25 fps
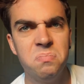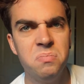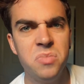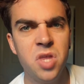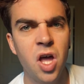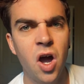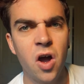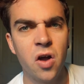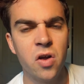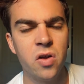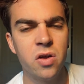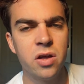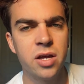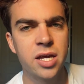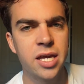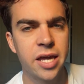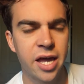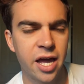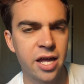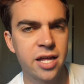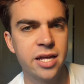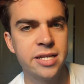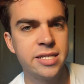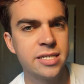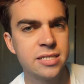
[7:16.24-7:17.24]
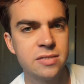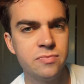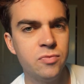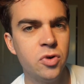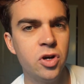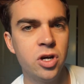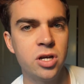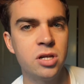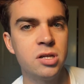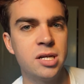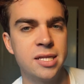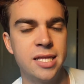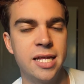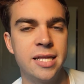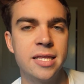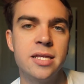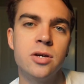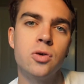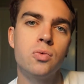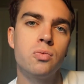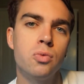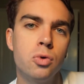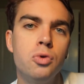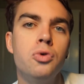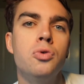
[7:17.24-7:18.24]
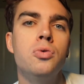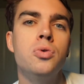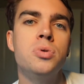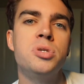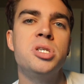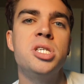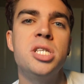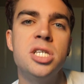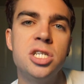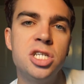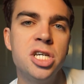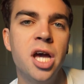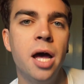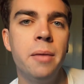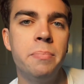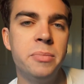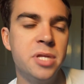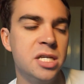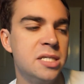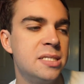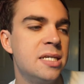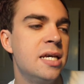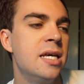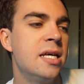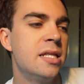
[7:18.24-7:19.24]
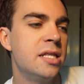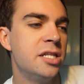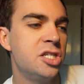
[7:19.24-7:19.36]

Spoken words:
No, can't, it doesn't work like that. There are rules to the chapters.